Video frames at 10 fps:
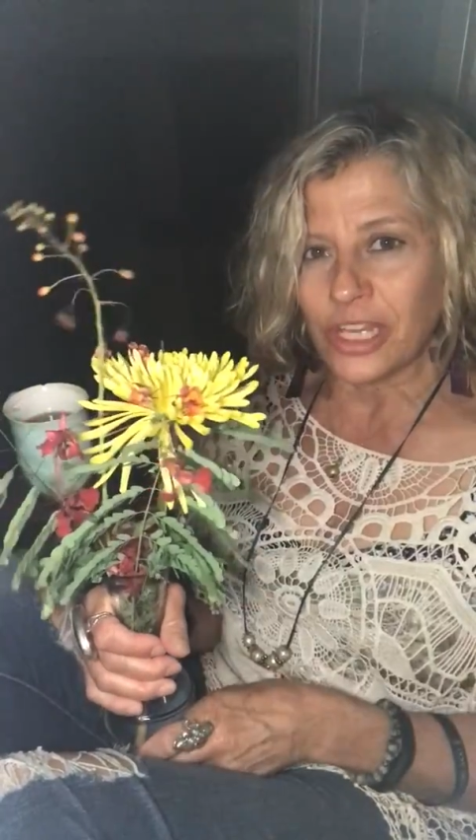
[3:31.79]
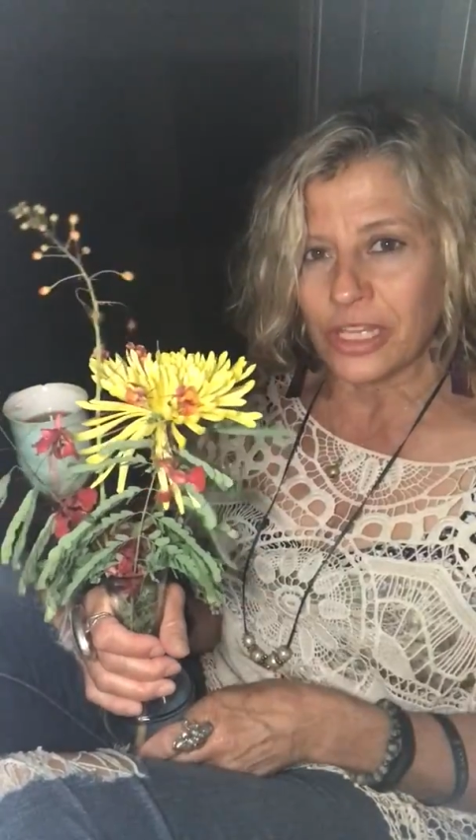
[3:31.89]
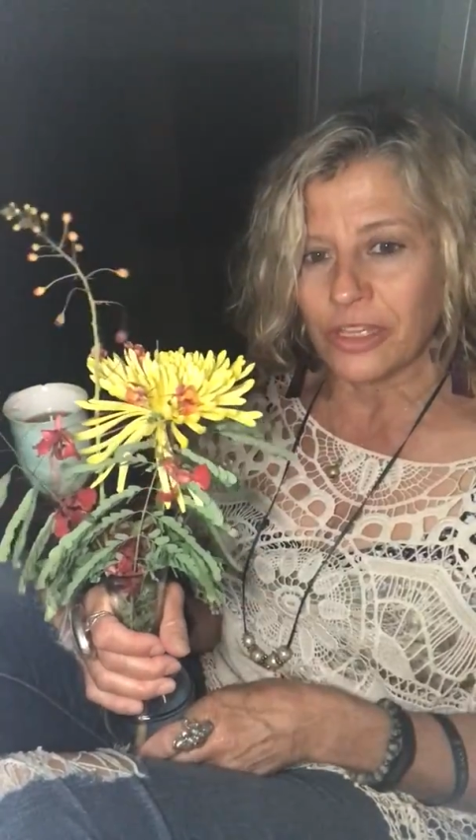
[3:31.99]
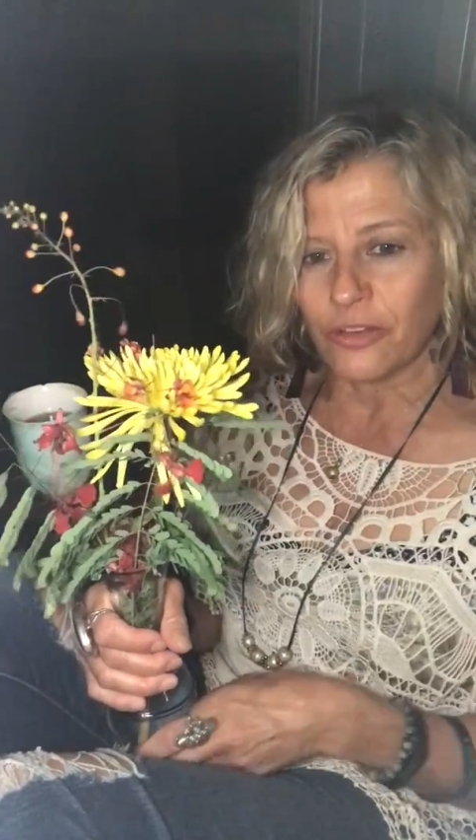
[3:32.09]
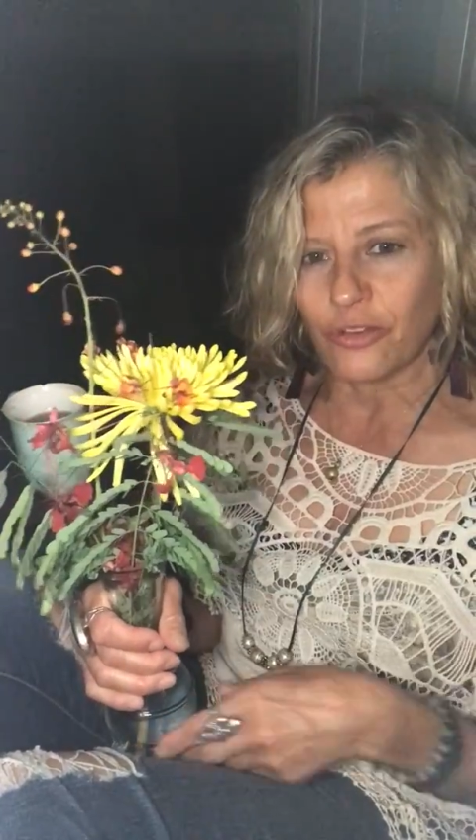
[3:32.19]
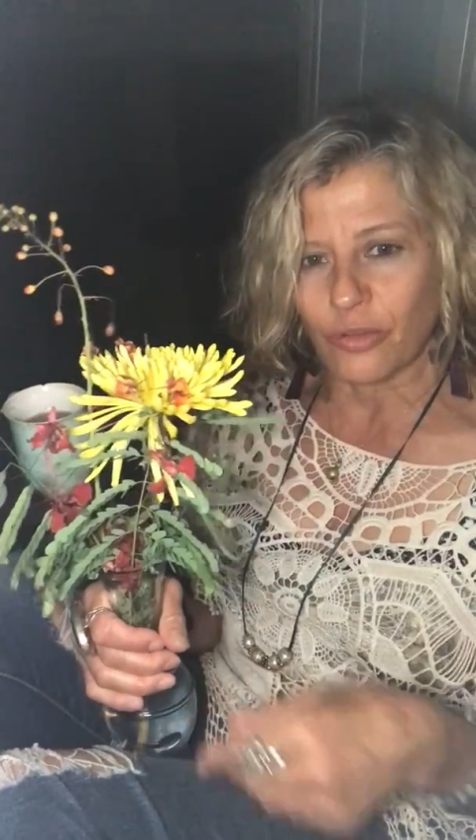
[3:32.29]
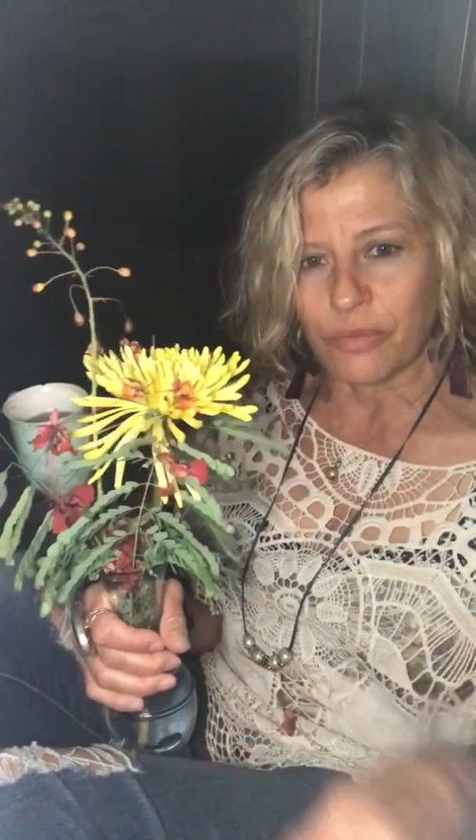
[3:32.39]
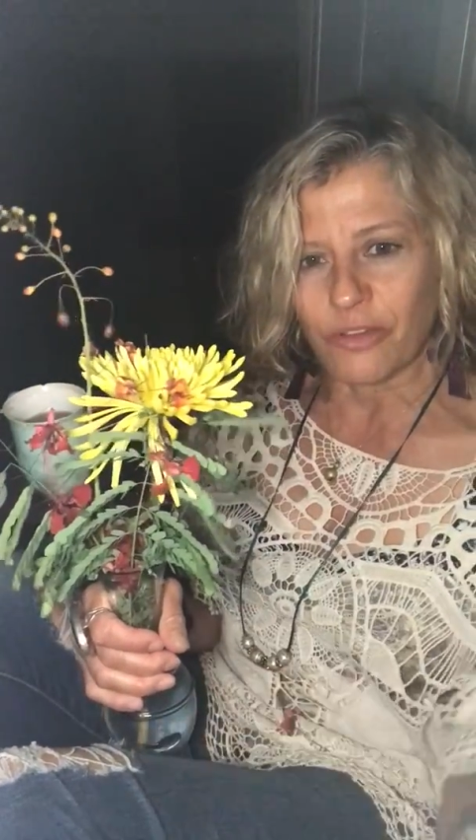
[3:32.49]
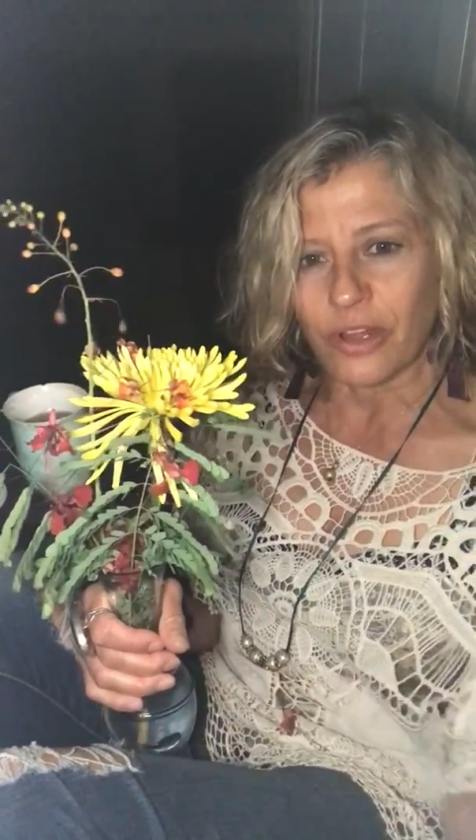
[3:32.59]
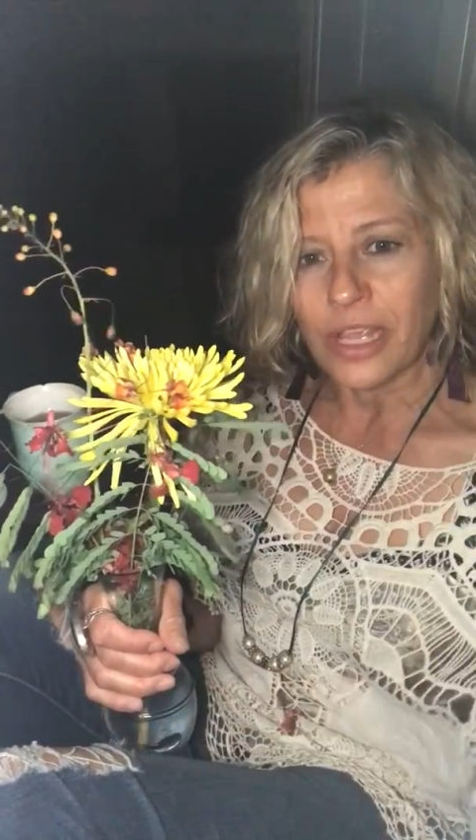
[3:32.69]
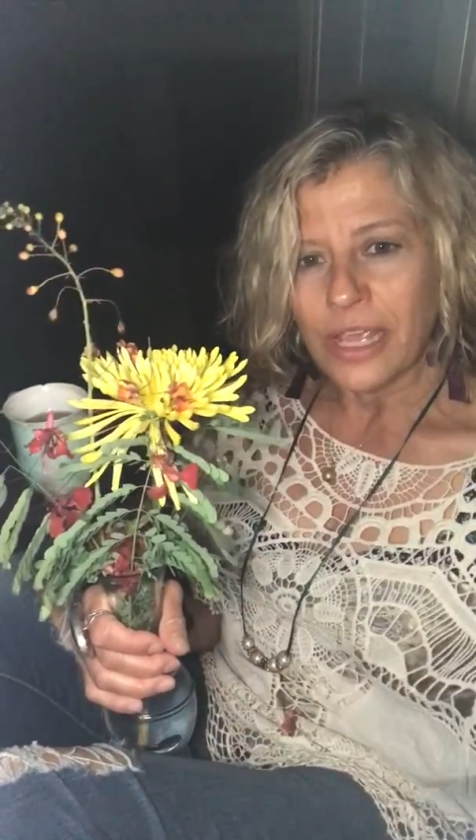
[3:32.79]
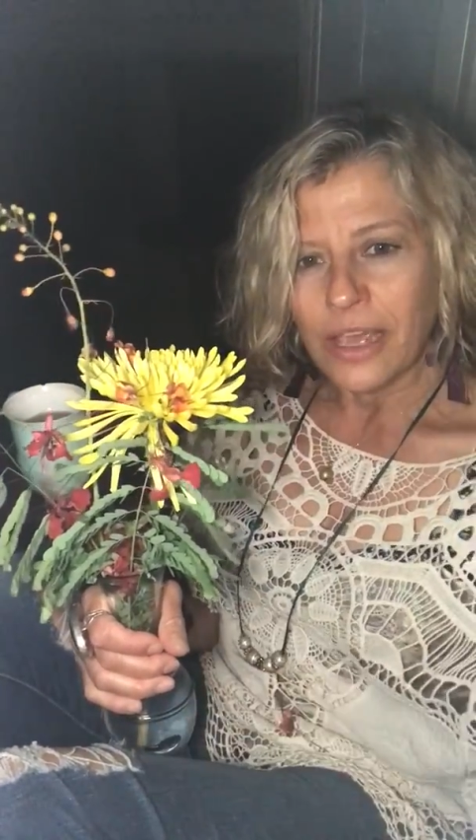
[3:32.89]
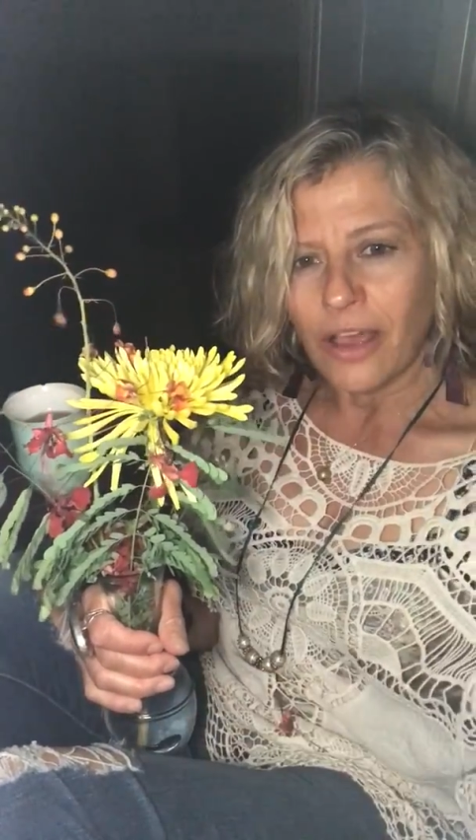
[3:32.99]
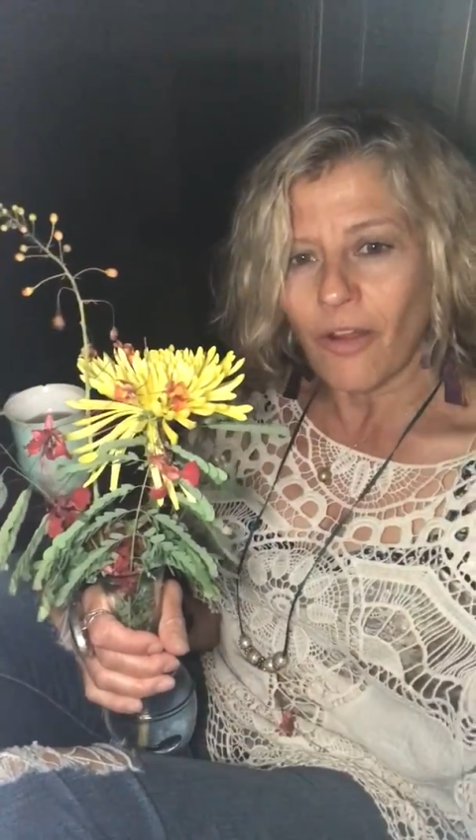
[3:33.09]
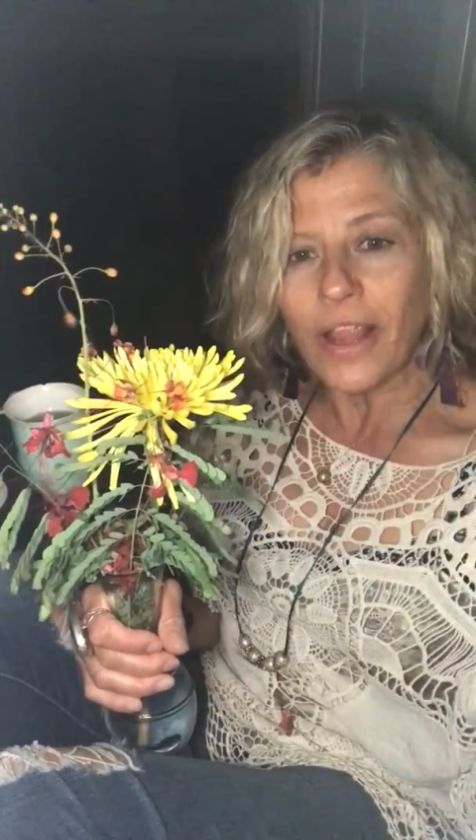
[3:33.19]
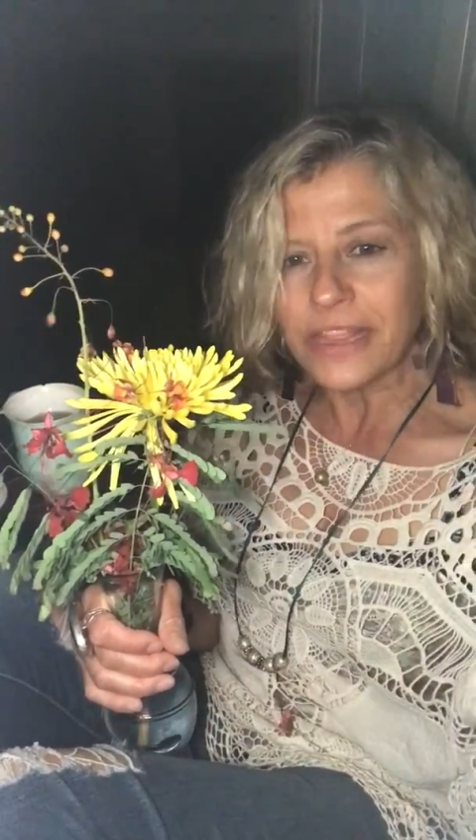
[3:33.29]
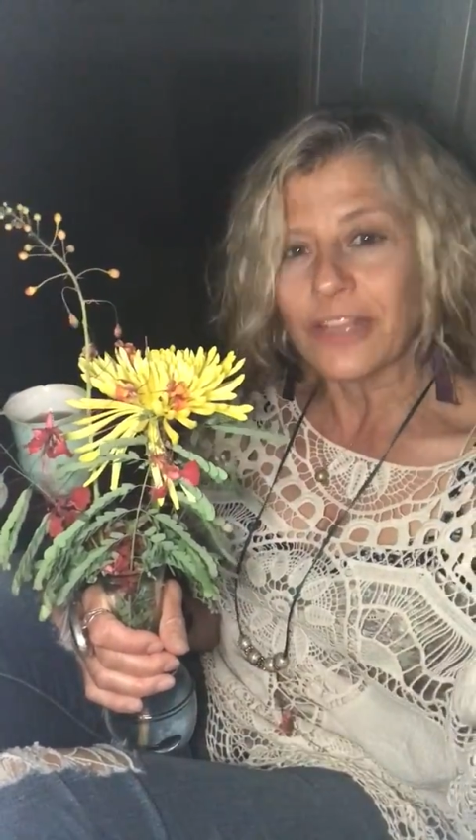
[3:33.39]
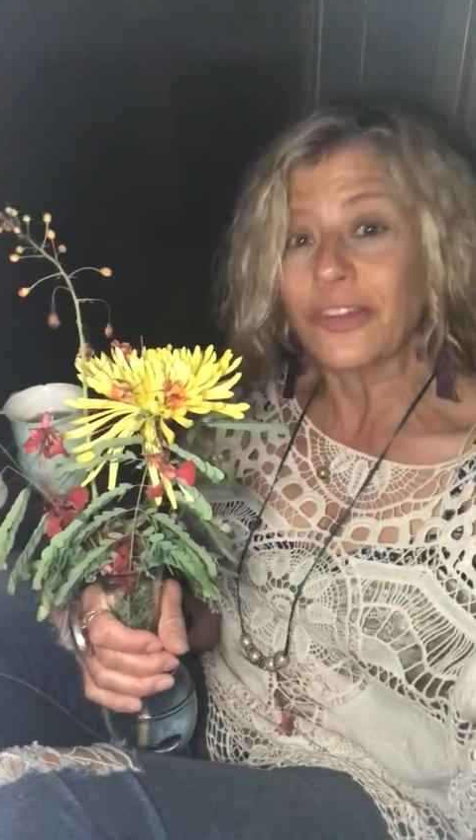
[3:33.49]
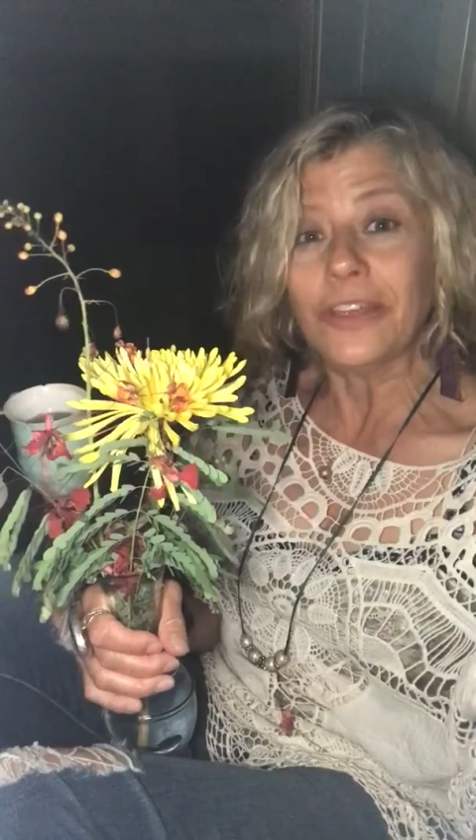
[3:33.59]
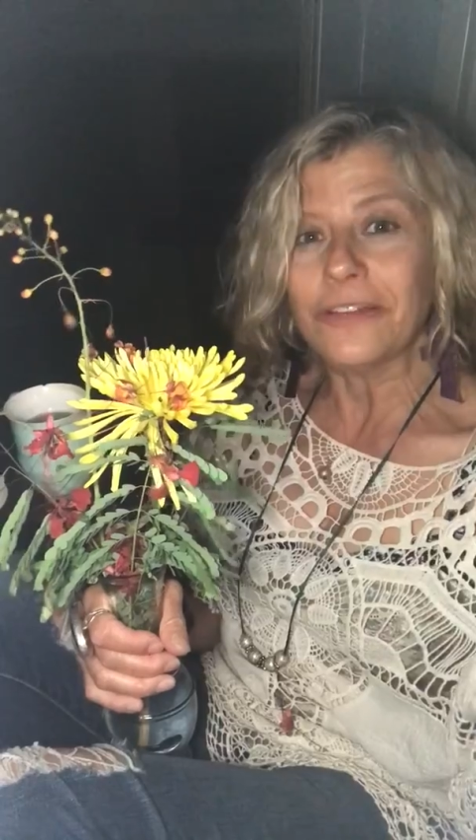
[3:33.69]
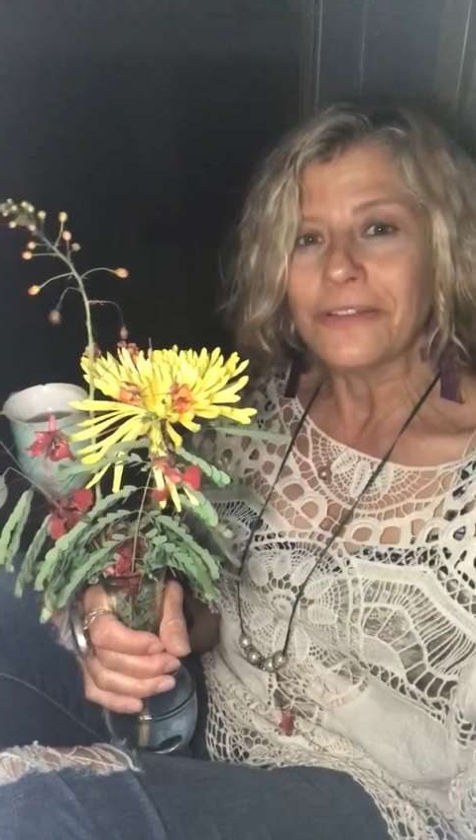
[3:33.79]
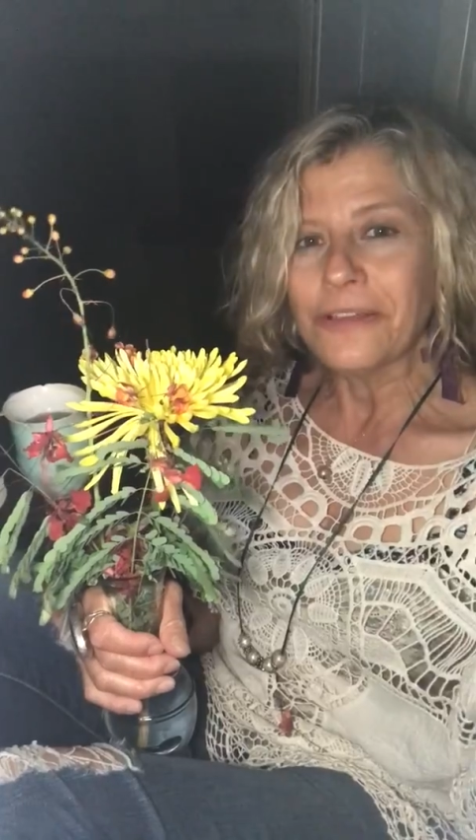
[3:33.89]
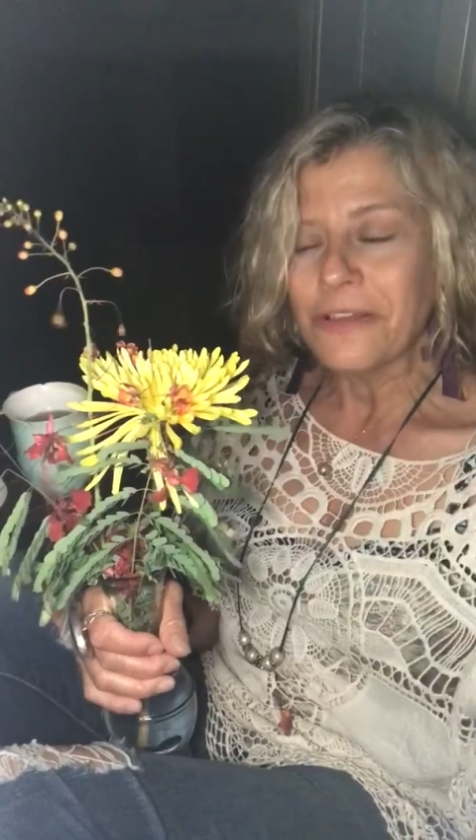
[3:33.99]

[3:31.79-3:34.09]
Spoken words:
in the description. All right, that's it.